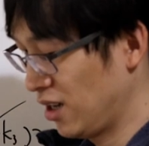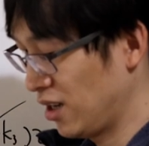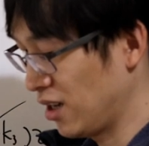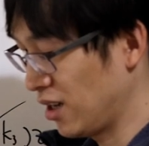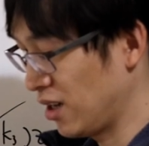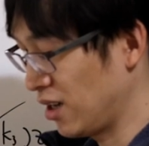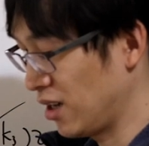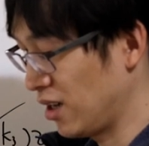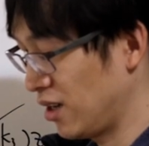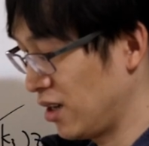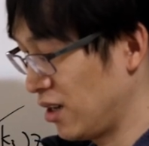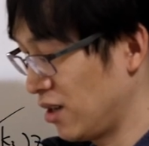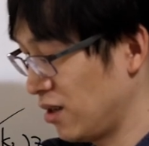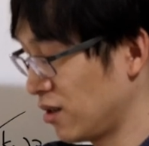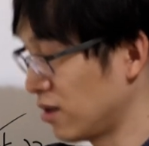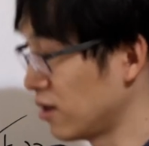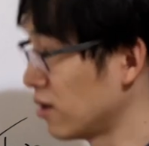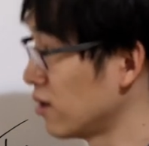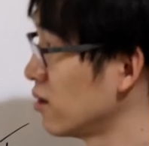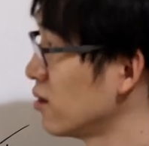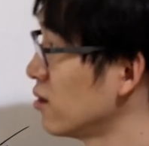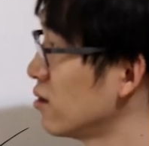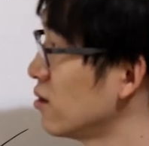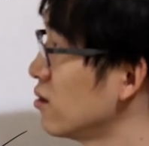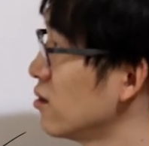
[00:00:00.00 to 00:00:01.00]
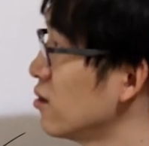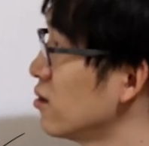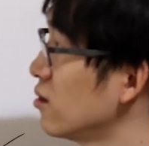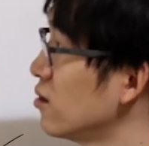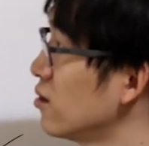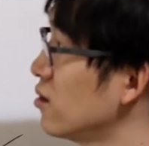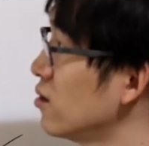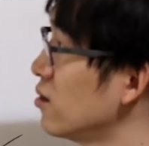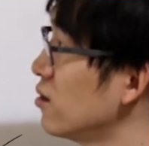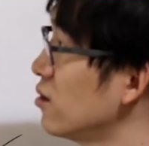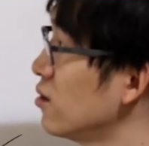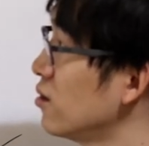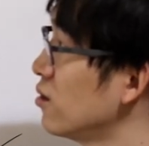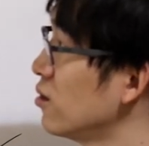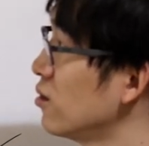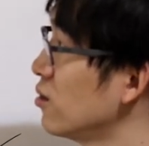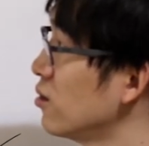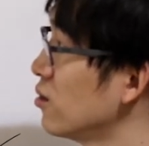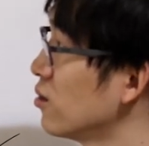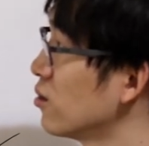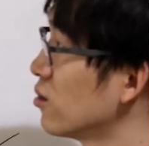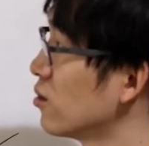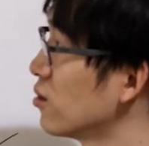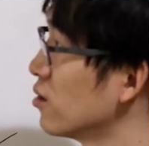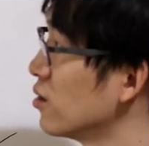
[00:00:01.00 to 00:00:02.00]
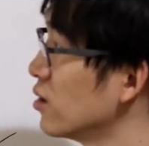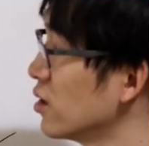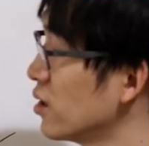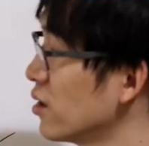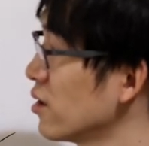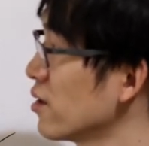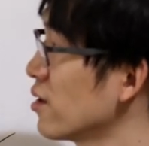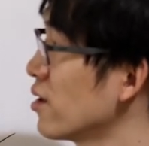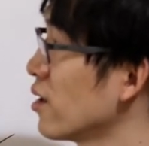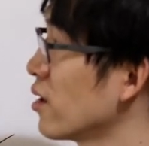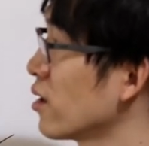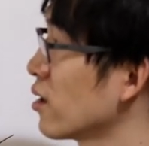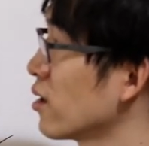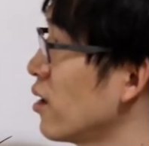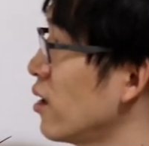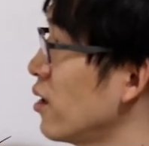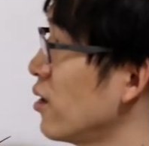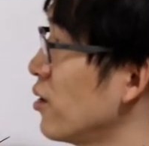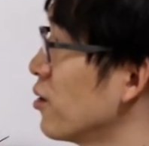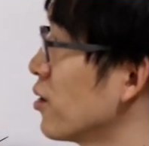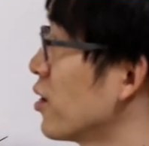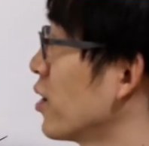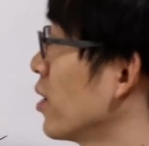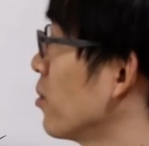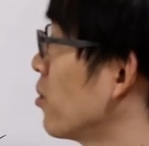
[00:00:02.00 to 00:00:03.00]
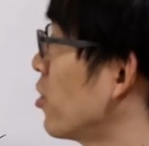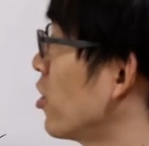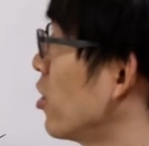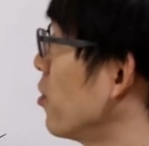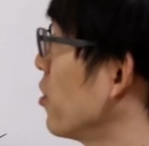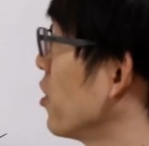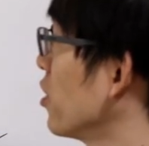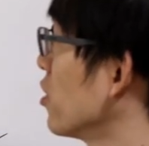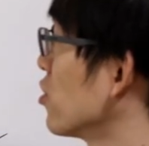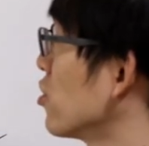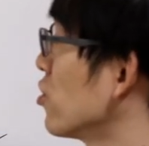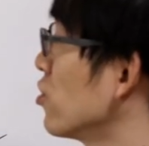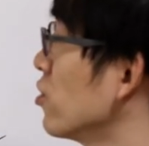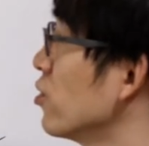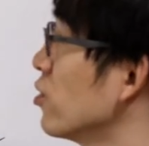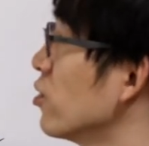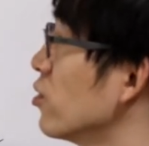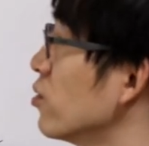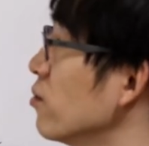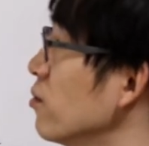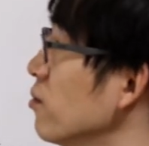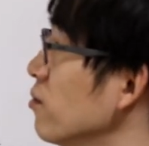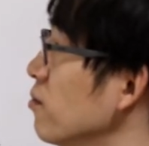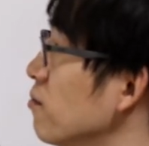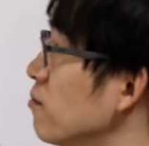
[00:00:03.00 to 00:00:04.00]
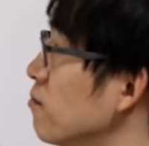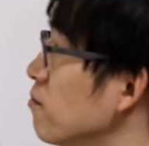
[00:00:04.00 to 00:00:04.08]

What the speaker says: And another thing that you can probably assume,